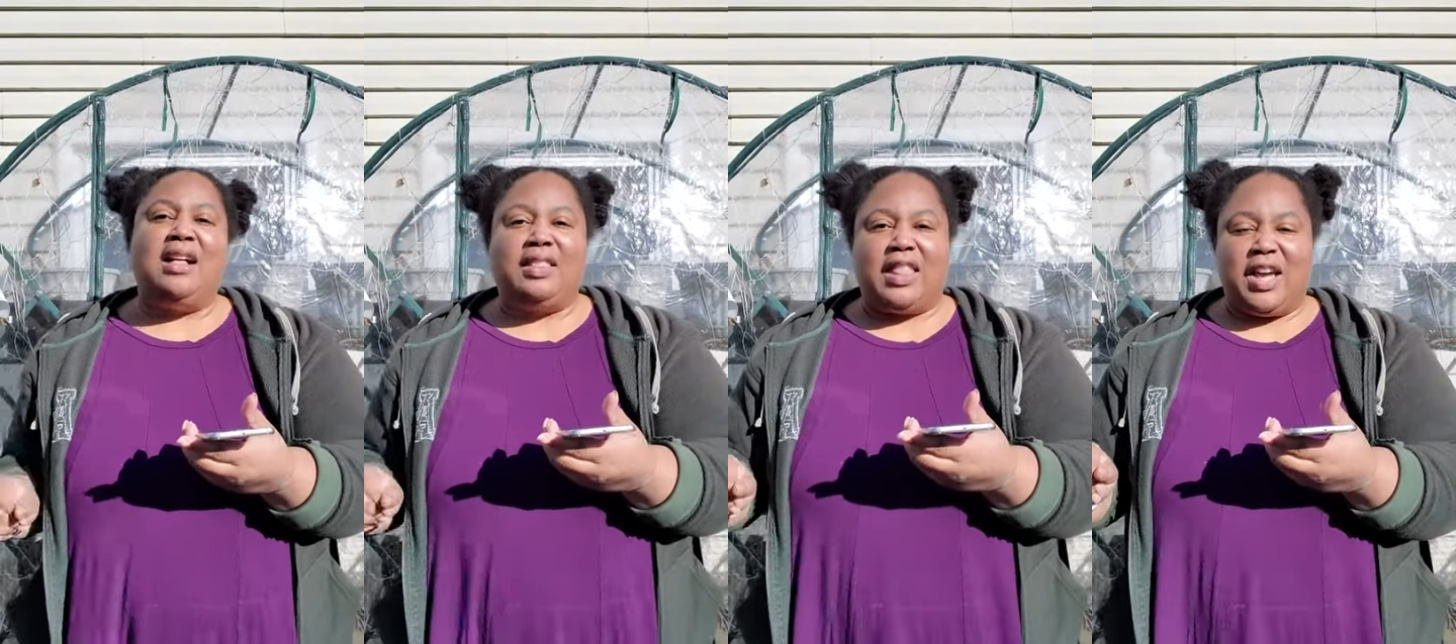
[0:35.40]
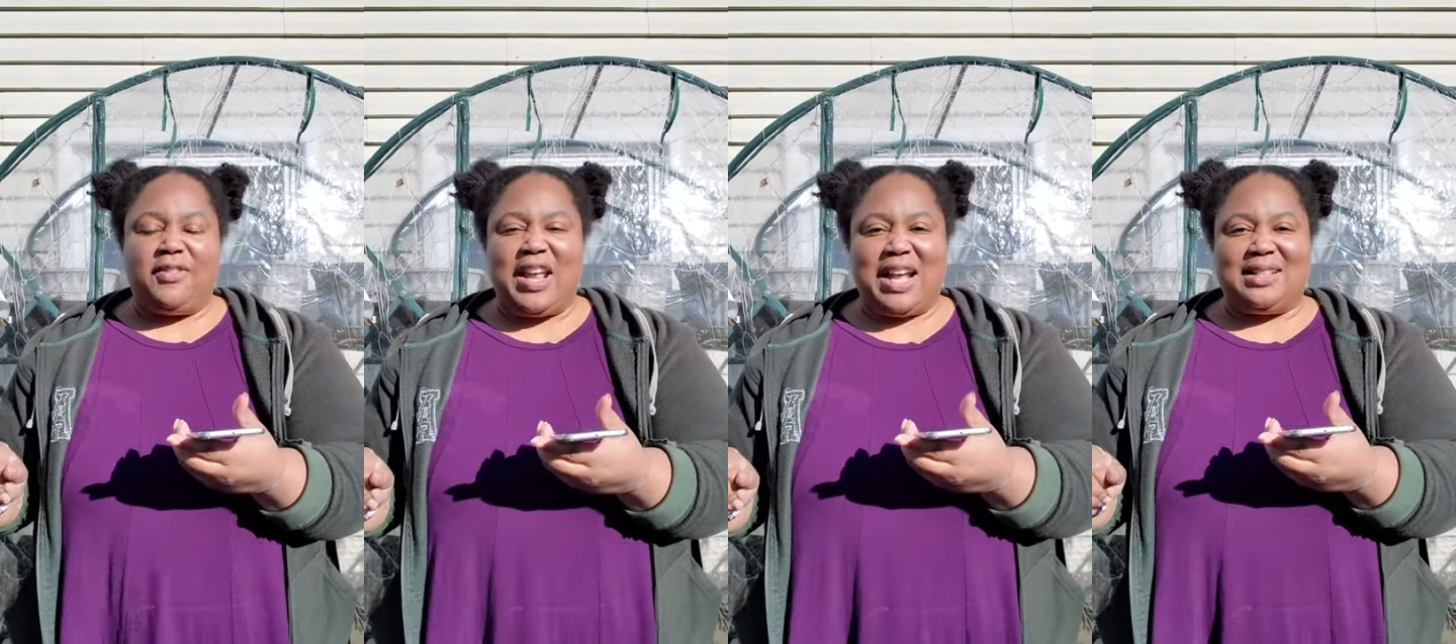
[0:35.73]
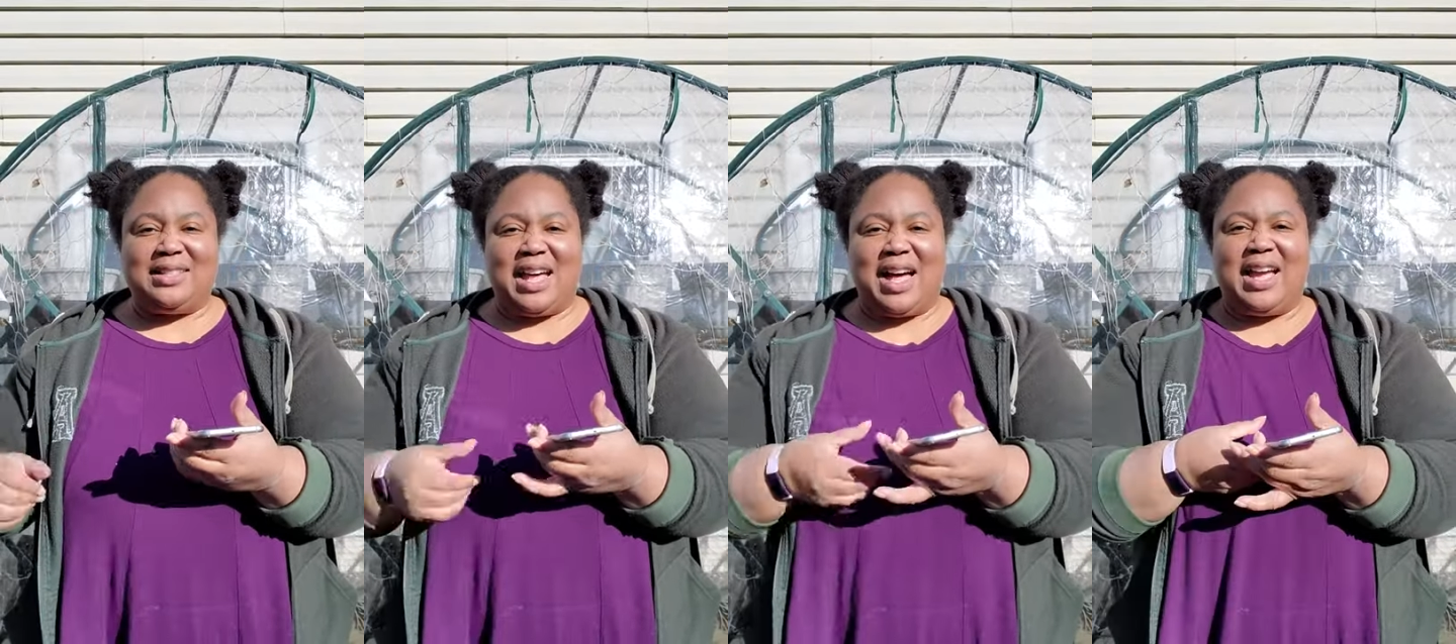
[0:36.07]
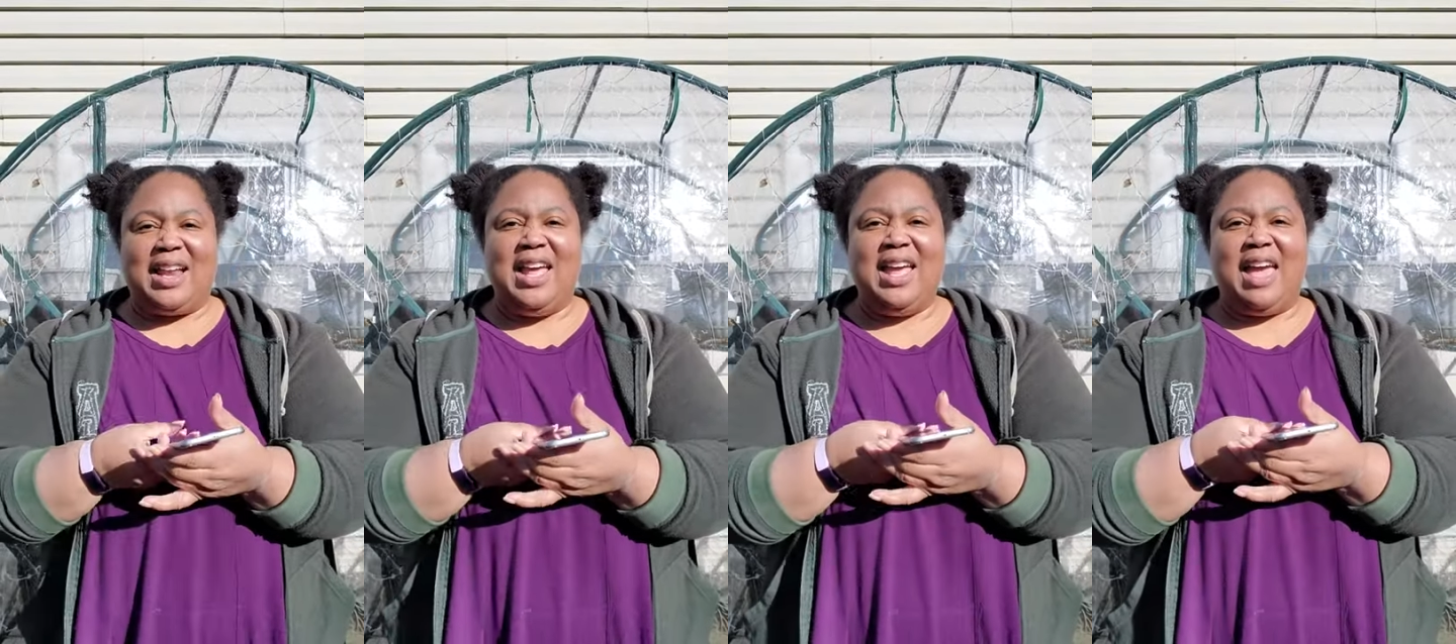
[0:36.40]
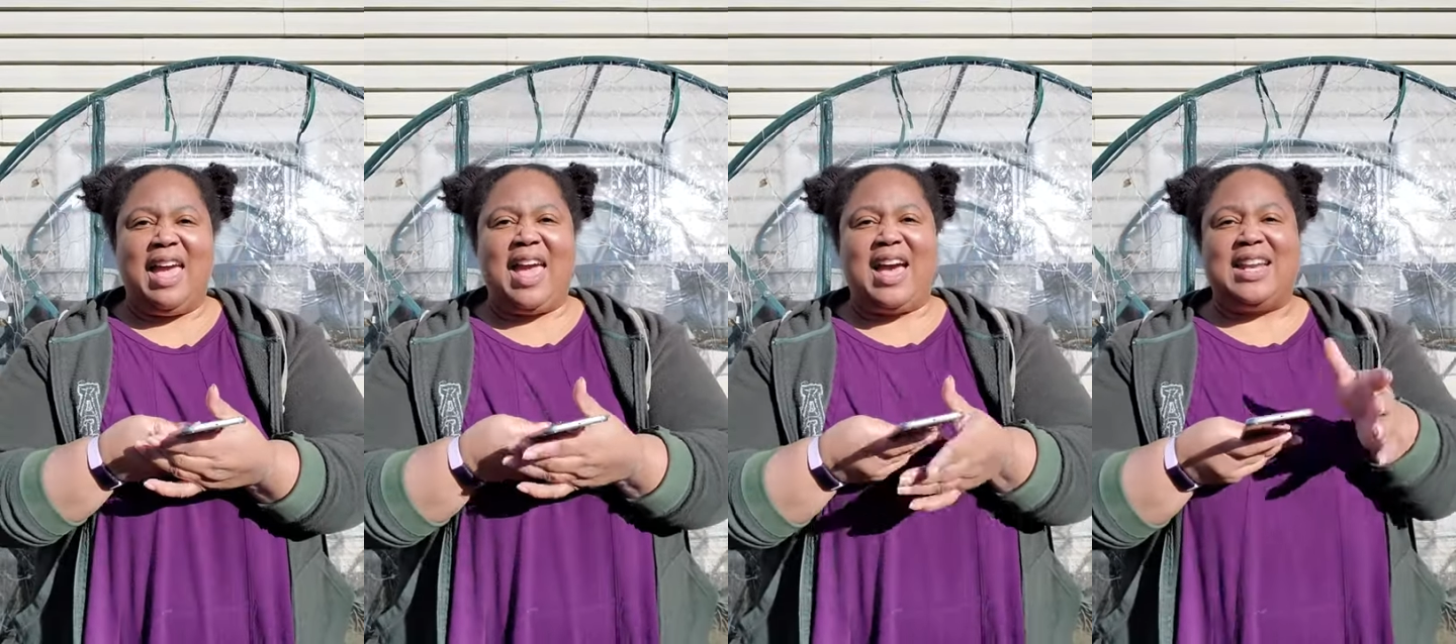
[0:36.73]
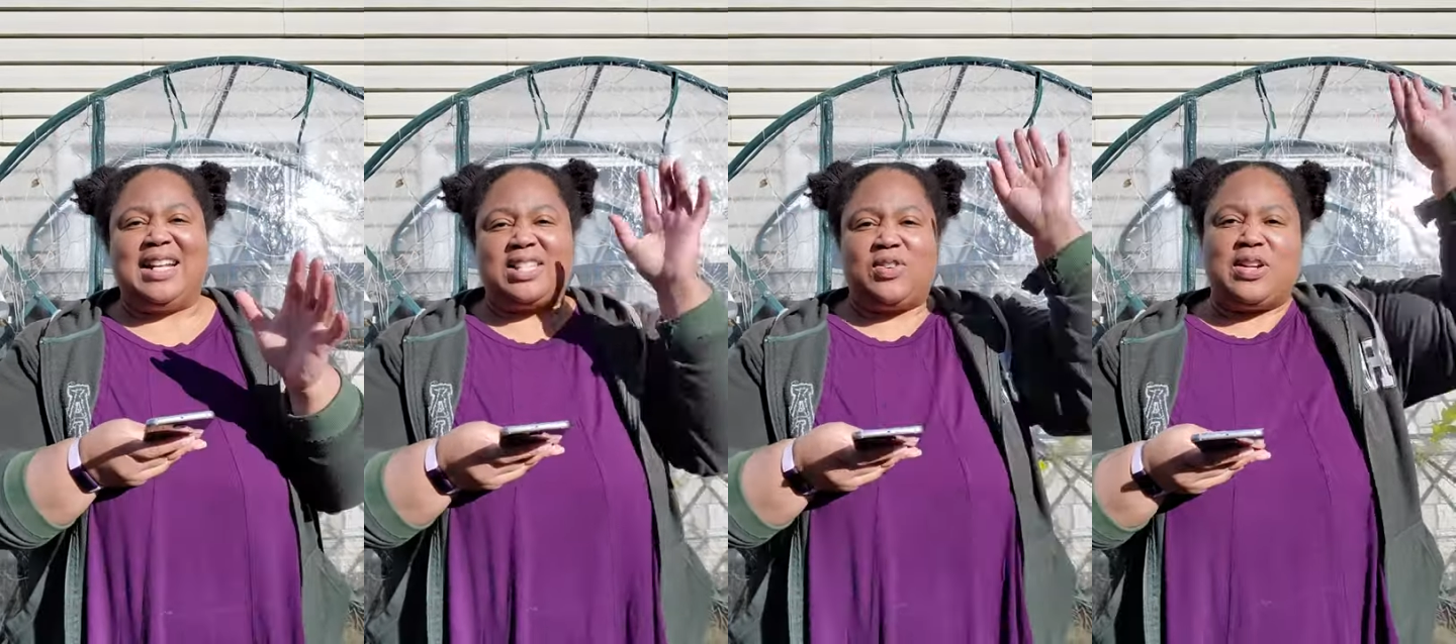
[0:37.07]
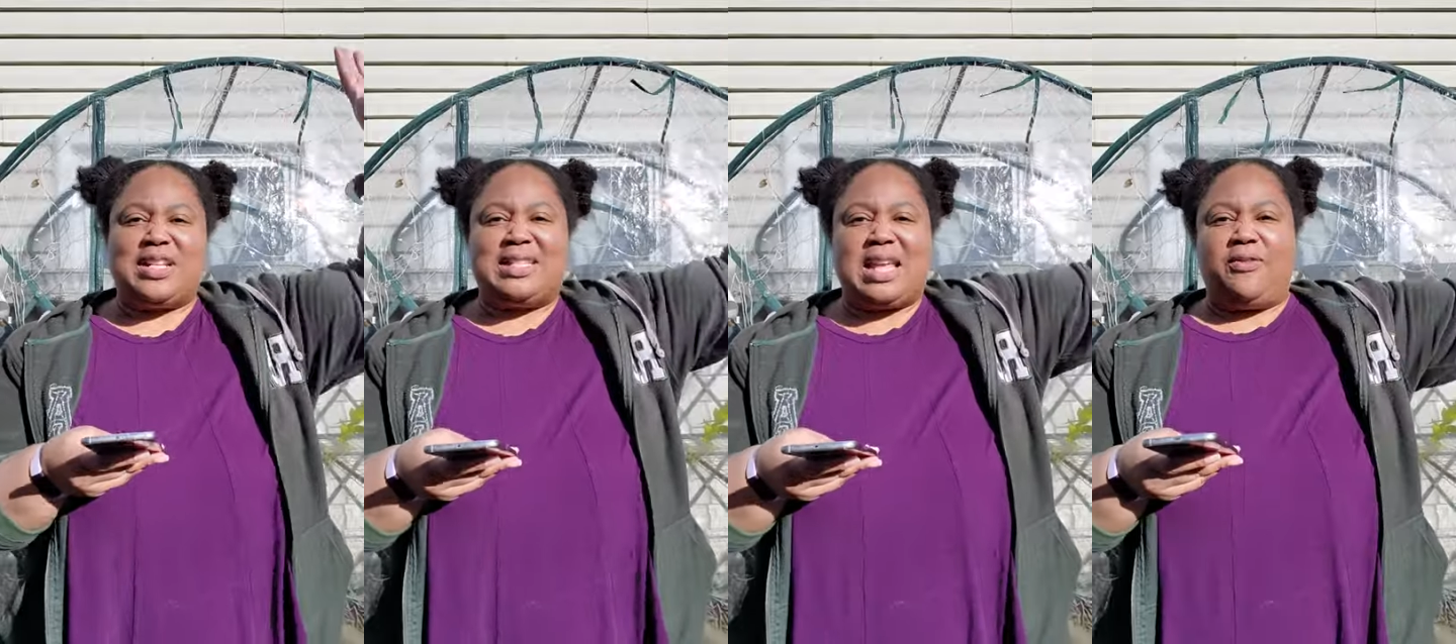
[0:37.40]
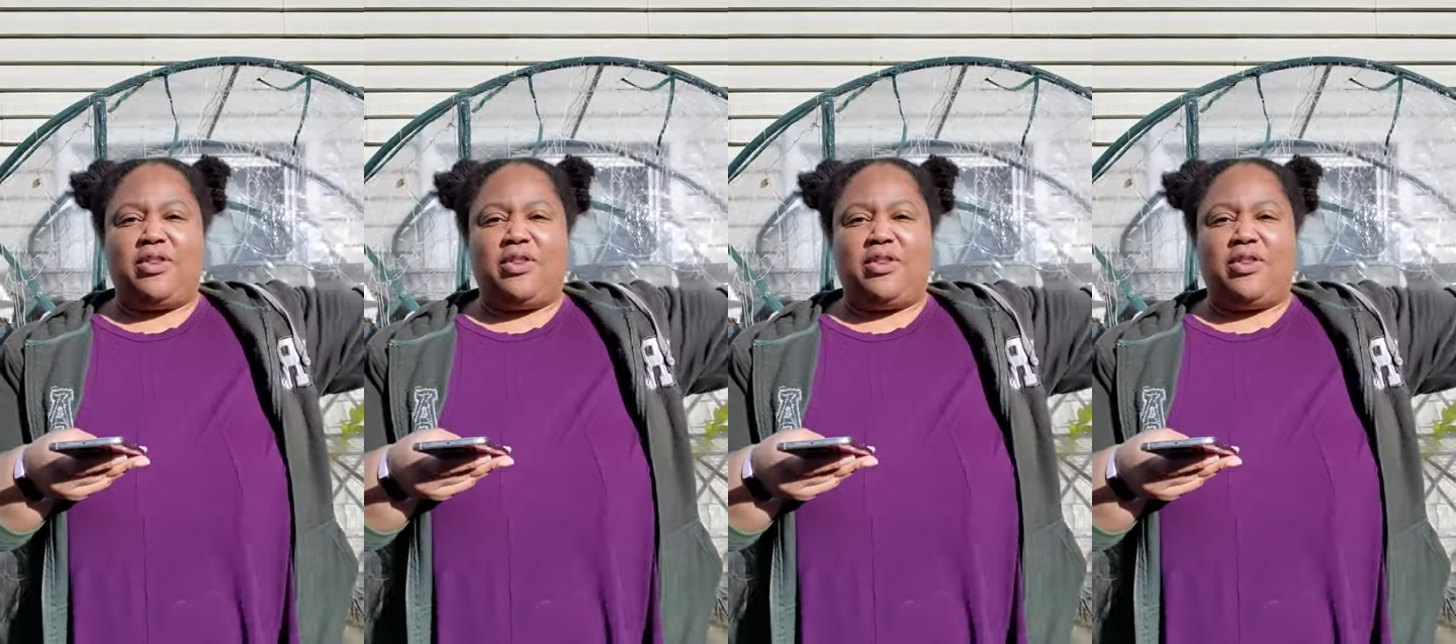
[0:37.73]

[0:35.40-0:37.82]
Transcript: left-hand side, and it's going to set